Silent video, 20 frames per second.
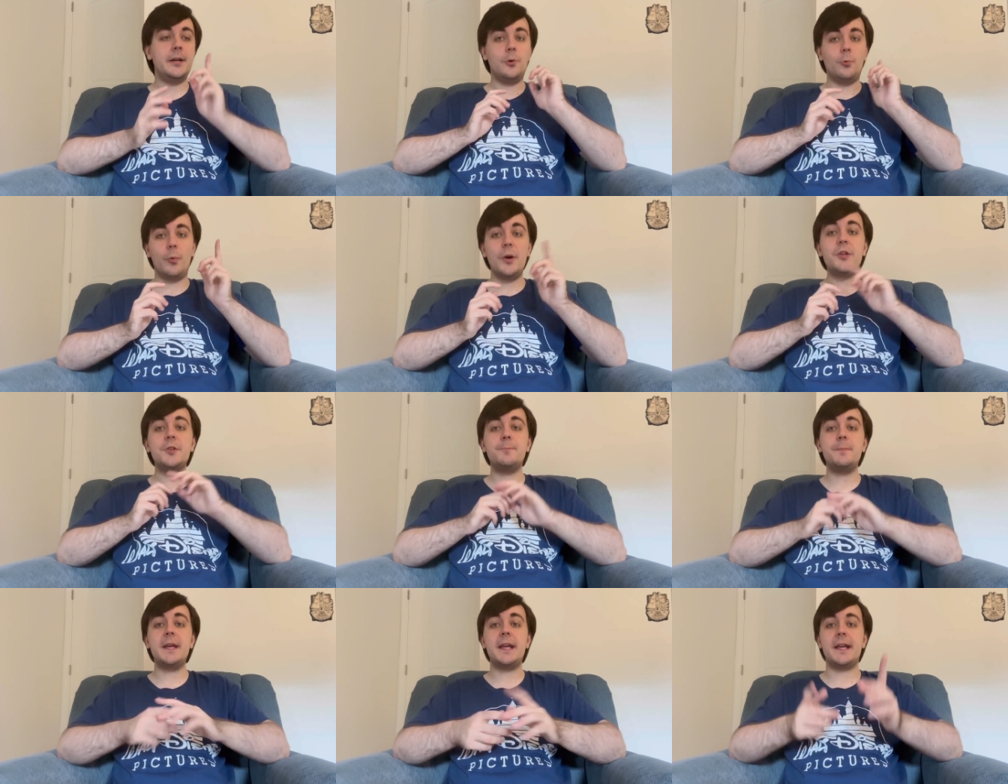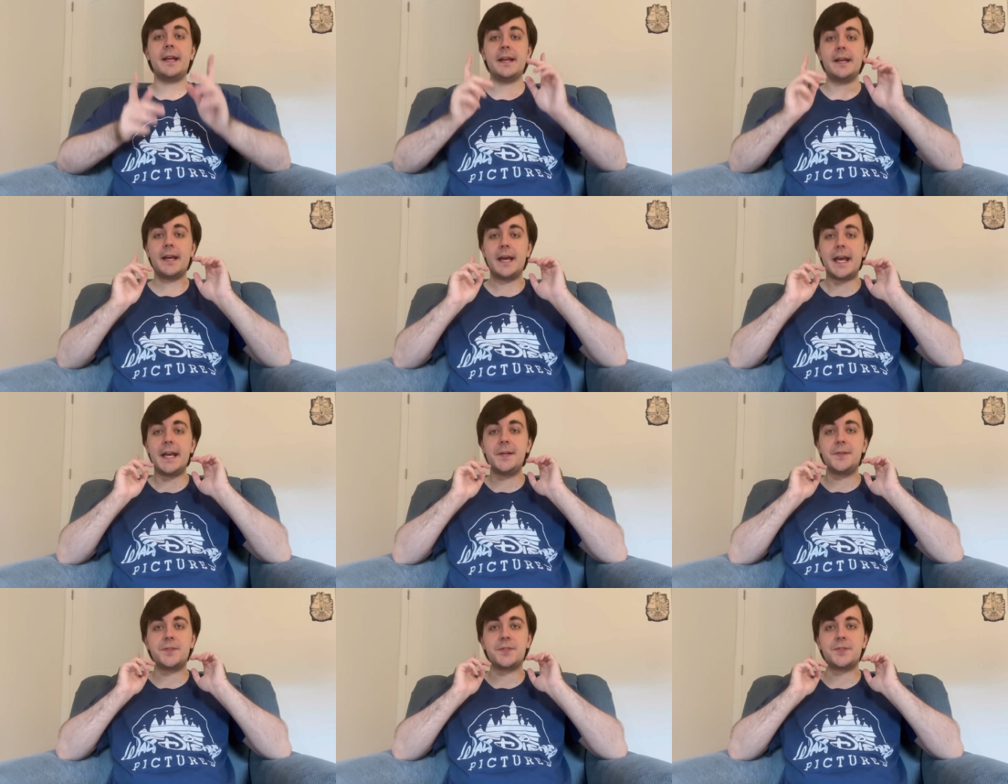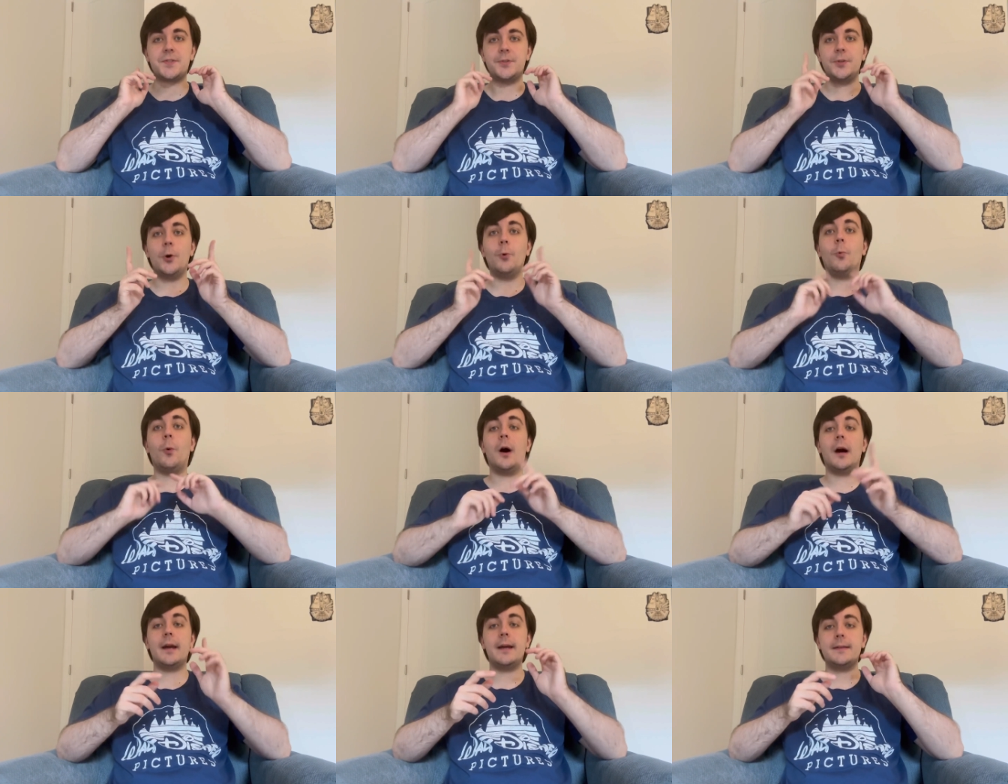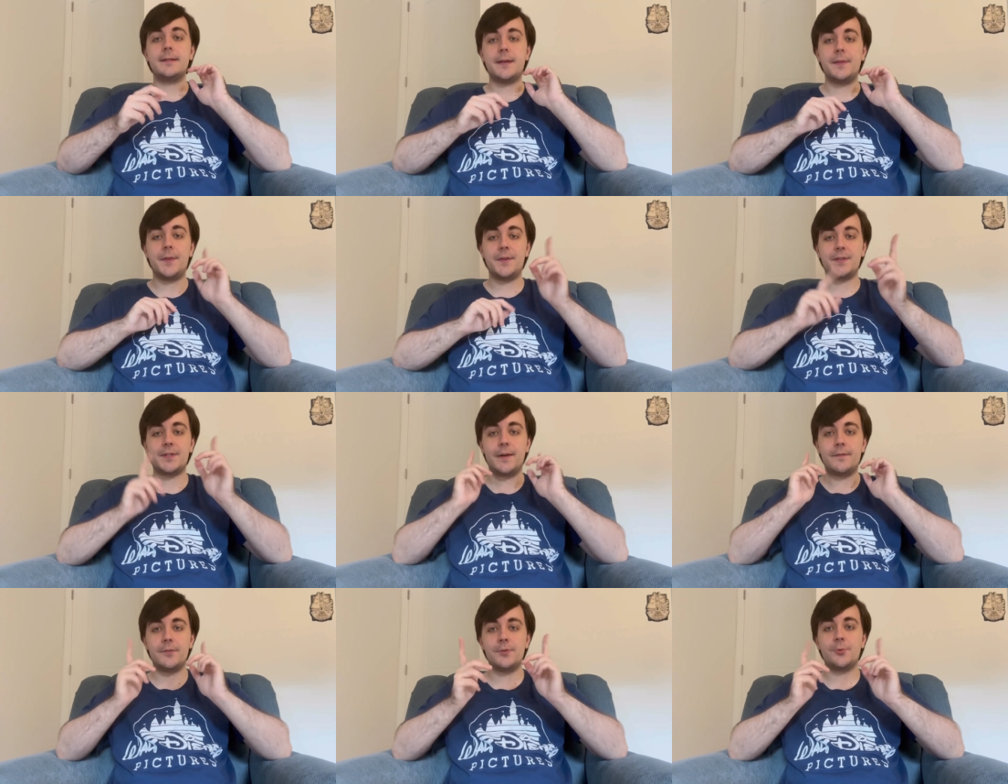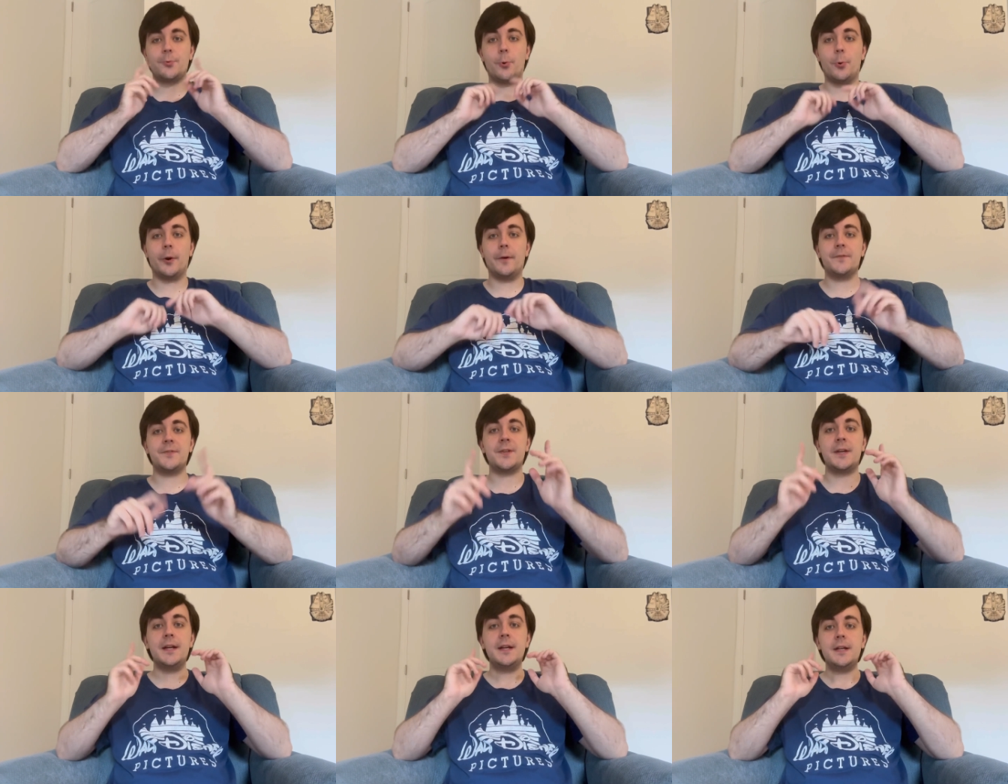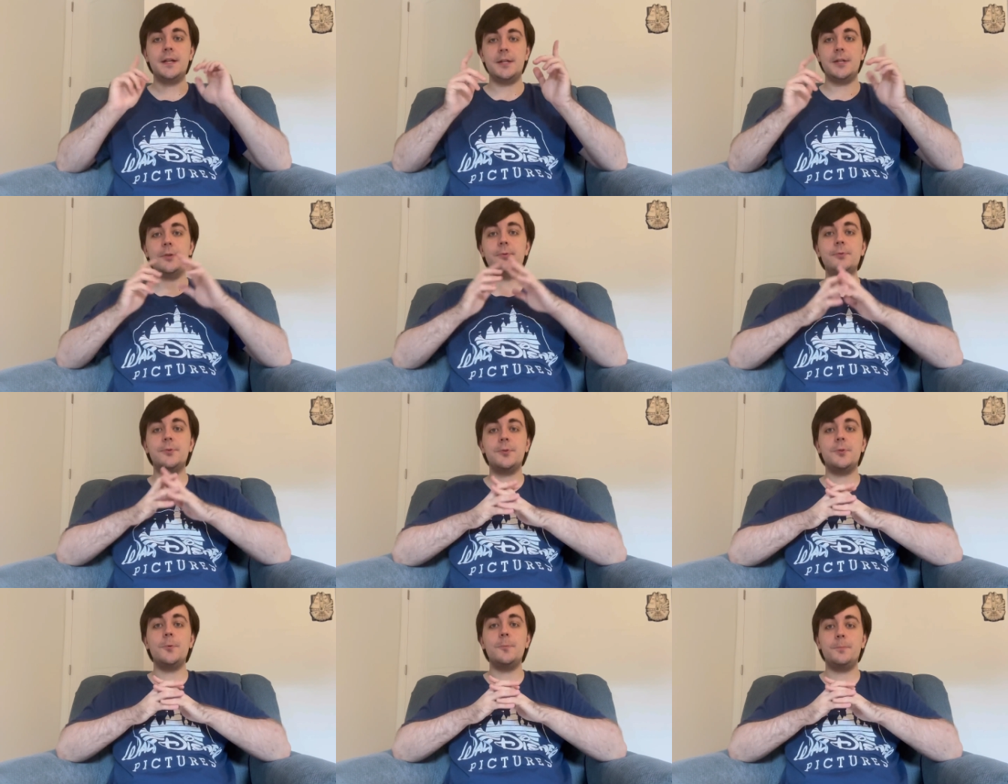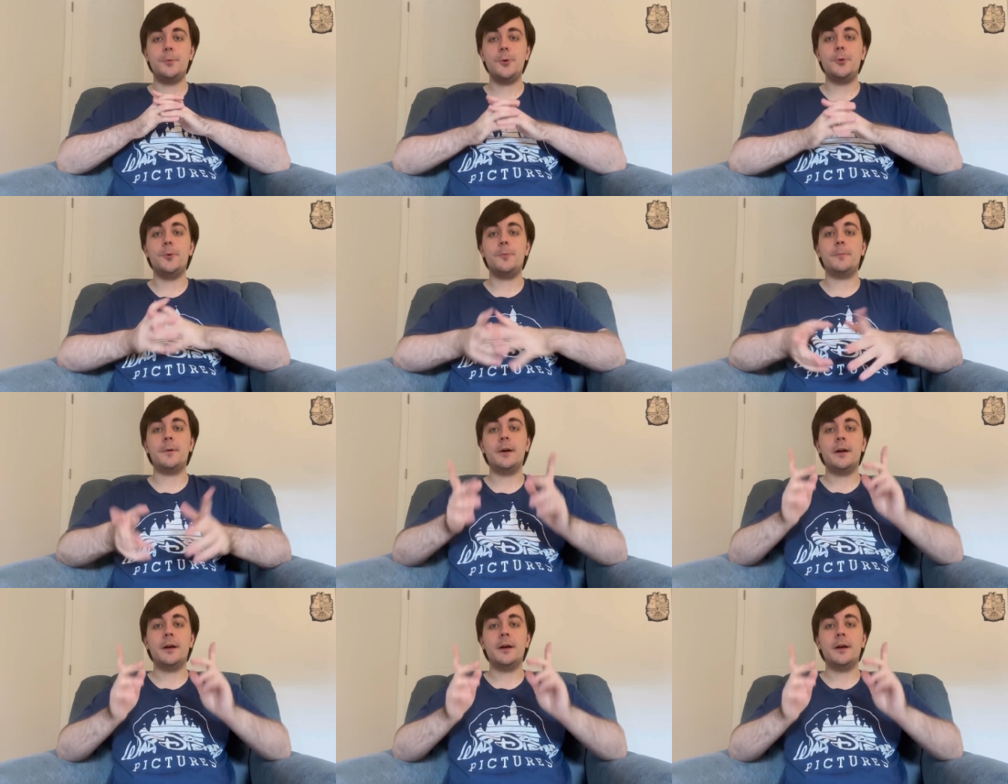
which being a Snow White and the Seven Dwarves YouTube poop